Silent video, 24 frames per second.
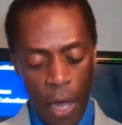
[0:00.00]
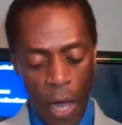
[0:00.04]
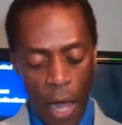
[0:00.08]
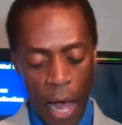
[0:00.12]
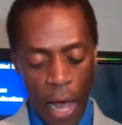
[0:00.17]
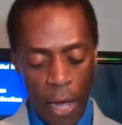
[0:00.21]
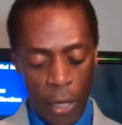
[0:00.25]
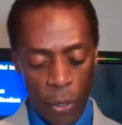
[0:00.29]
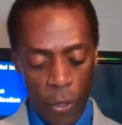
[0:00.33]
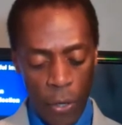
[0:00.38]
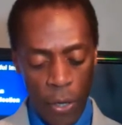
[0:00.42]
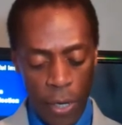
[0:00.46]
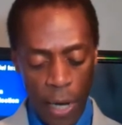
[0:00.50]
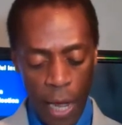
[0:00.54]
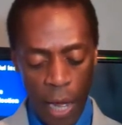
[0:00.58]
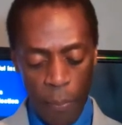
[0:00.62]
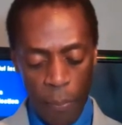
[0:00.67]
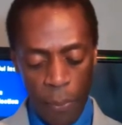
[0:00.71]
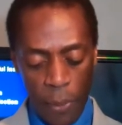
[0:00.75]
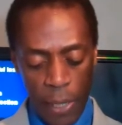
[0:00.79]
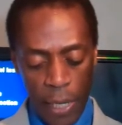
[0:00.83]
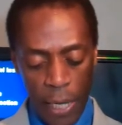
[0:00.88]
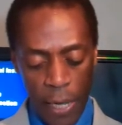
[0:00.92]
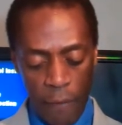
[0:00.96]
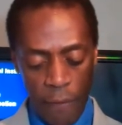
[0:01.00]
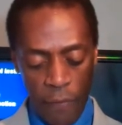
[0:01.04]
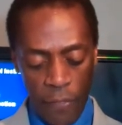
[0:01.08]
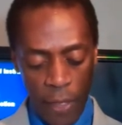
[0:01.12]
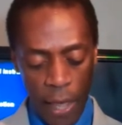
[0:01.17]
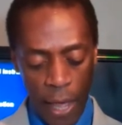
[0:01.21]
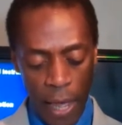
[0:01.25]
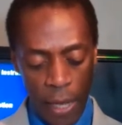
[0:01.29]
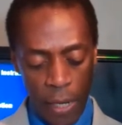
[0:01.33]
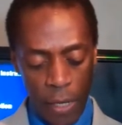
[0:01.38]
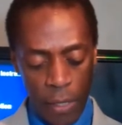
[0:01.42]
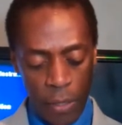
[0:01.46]
I could not believe
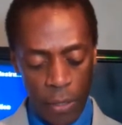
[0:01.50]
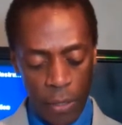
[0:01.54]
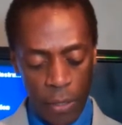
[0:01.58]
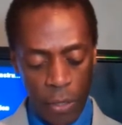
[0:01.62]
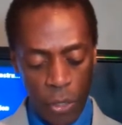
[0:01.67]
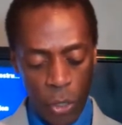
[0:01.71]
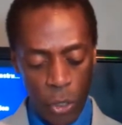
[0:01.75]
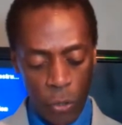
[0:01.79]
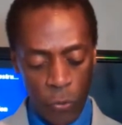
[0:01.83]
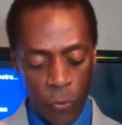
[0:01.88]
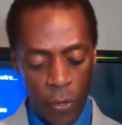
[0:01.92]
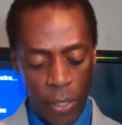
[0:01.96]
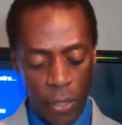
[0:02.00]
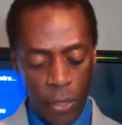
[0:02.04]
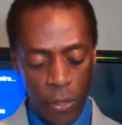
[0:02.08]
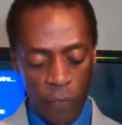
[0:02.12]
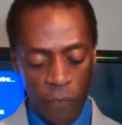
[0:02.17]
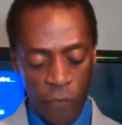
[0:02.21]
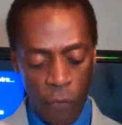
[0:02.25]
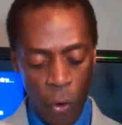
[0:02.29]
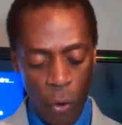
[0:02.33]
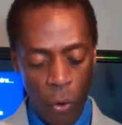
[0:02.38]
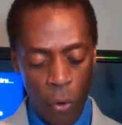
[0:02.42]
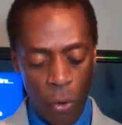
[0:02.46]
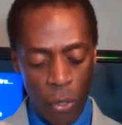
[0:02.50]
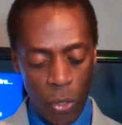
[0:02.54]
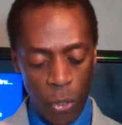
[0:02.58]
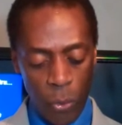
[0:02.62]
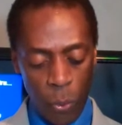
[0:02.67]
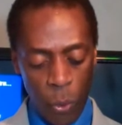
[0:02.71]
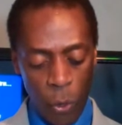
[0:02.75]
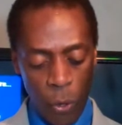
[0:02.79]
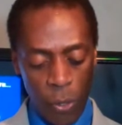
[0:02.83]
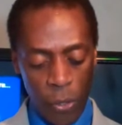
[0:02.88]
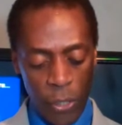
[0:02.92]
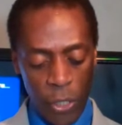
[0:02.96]
that the street's phones
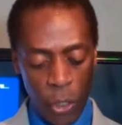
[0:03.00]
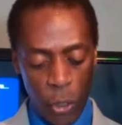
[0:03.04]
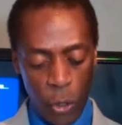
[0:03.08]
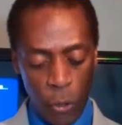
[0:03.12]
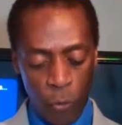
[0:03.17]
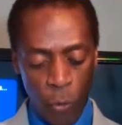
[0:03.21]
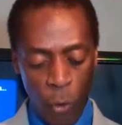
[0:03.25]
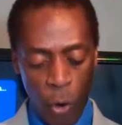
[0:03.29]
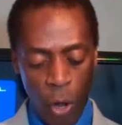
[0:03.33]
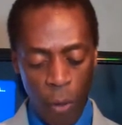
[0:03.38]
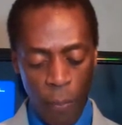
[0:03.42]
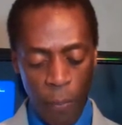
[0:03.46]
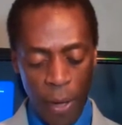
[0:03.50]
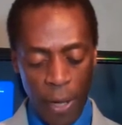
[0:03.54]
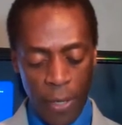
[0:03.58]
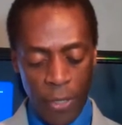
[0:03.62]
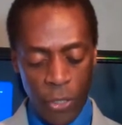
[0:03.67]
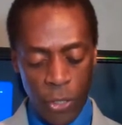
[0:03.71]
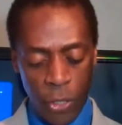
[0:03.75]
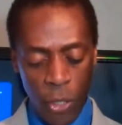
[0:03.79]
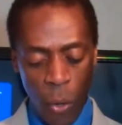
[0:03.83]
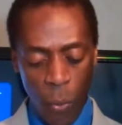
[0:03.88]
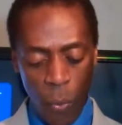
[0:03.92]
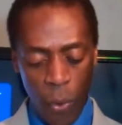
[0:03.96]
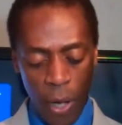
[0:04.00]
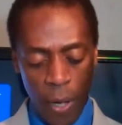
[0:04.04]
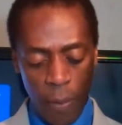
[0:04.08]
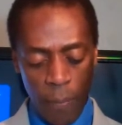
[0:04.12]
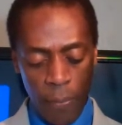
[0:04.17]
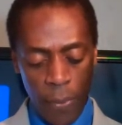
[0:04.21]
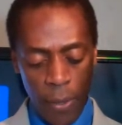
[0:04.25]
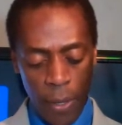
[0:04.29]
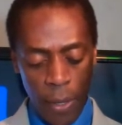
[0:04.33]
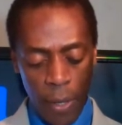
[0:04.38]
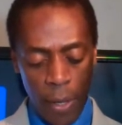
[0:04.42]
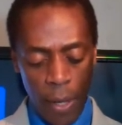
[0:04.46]
were destroyed by someone.
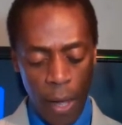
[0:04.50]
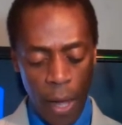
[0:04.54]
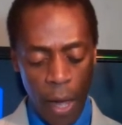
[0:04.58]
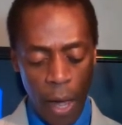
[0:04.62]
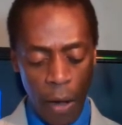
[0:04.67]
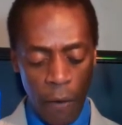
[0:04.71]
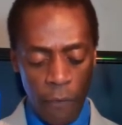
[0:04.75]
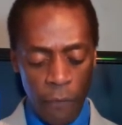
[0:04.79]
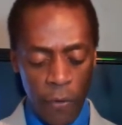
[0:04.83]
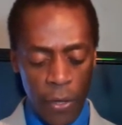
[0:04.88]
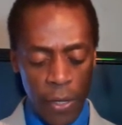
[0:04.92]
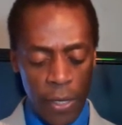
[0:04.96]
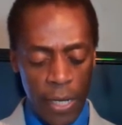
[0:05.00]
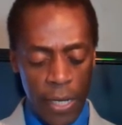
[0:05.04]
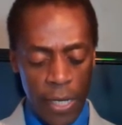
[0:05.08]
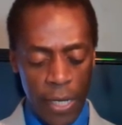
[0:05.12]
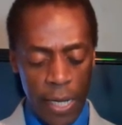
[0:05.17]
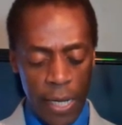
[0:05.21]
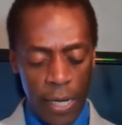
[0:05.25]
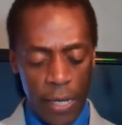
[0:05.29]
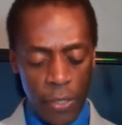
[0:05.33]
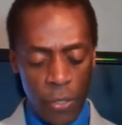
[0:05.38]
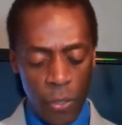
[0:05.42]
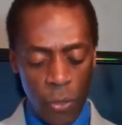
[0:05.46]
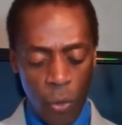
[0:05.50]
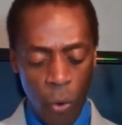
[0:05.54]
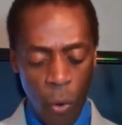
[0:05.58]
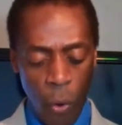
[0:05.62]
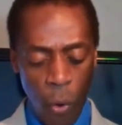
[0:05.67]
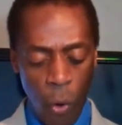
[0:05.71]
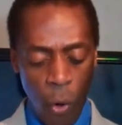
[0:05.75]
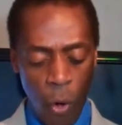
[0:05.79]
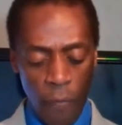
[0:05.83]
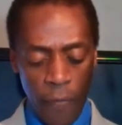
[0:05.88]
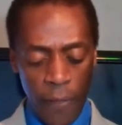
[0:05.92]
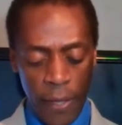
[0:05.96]
I really needed to
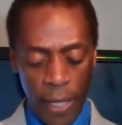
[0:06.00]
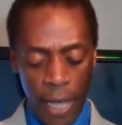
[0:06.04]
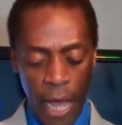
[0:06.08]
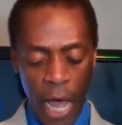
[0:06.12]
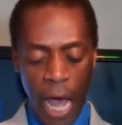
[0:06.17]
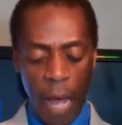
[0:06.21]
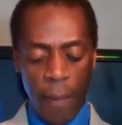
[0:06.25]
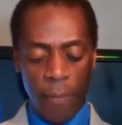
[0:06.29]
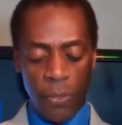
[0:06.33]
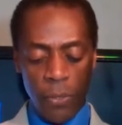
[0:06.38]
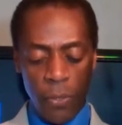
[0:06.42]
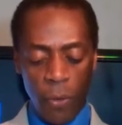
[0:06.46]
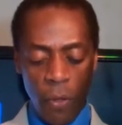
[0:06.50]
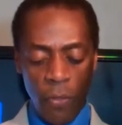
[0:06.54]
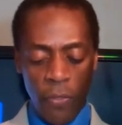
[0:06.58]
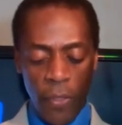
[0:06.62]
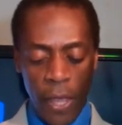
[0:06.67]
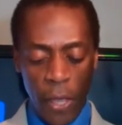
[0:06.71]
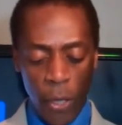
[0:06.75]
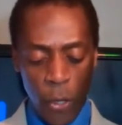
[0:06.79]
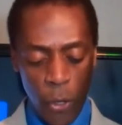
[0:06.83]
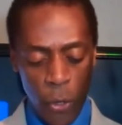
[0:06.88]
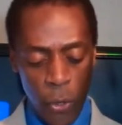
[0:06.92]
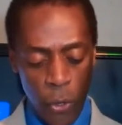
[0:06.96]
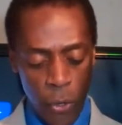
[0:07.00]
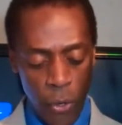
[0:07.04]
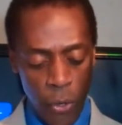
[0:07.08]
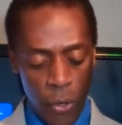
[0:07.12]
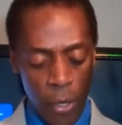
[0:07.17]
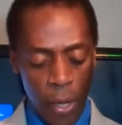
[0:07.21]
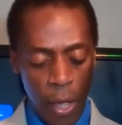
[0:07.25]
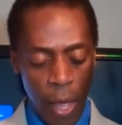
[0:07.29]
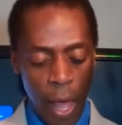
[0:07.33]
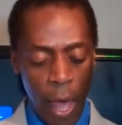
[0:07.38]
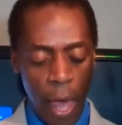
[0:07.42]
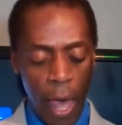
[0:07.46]
call the cops so they could
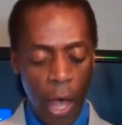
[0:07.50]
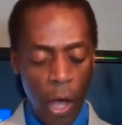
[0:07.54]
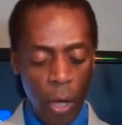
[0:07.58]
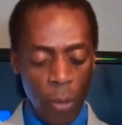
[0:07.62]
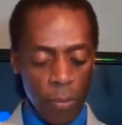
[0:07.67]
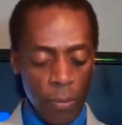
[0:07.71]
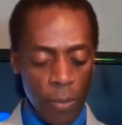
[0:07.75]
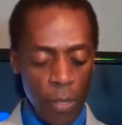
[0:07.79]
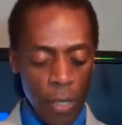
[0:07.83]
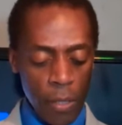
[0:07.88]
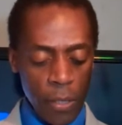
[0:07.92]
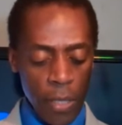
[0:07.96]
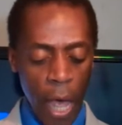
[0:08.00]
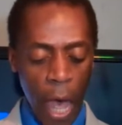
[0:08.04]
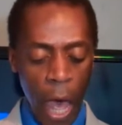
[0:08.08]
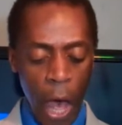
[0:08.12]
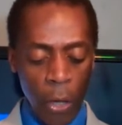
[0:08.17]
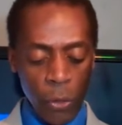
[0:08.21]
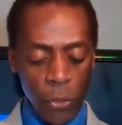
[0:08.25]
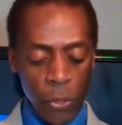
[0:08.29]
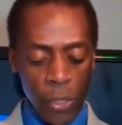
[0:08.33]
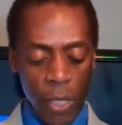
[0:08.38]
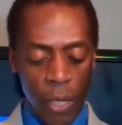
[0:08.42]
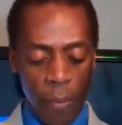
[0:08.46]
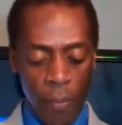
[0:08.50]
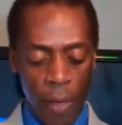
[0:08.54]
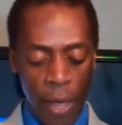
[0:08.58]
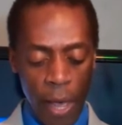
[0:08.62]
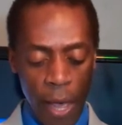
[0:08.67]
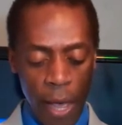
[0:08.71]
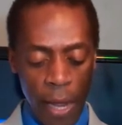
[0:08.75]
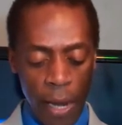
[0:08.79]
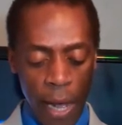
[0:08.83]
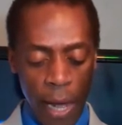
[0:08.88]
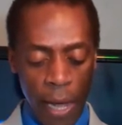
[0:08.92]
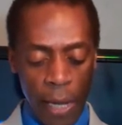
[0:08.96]
help the elderly
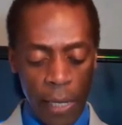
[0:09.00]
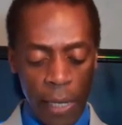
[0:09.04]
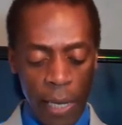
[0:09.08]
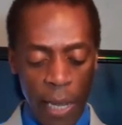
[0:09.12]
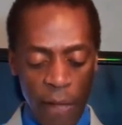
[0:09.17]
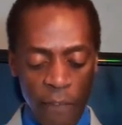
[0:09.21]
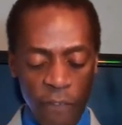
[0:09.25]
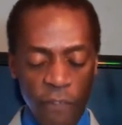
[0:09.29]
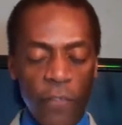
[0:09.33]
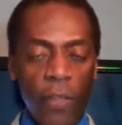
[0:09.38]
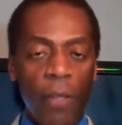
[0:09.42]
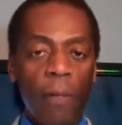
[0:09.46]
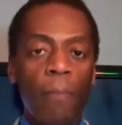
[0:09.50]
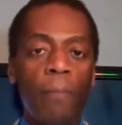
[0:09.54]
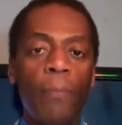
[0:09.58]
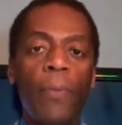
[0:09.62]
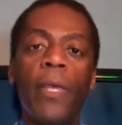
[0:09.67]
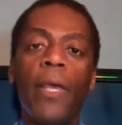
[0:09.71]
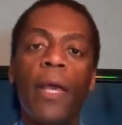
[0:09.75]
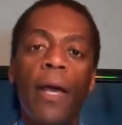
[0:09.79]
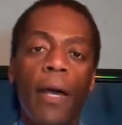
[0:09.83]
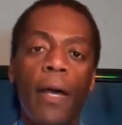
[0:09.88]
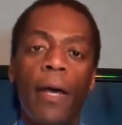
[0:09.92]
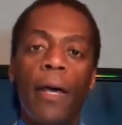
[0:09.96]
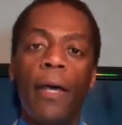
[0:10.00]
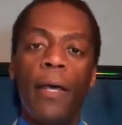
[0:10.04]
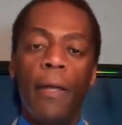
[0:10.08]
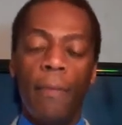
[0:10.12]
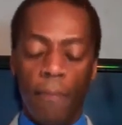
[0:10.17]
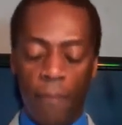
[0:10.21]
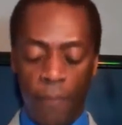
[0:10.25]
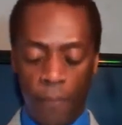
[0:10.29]
man I left behind.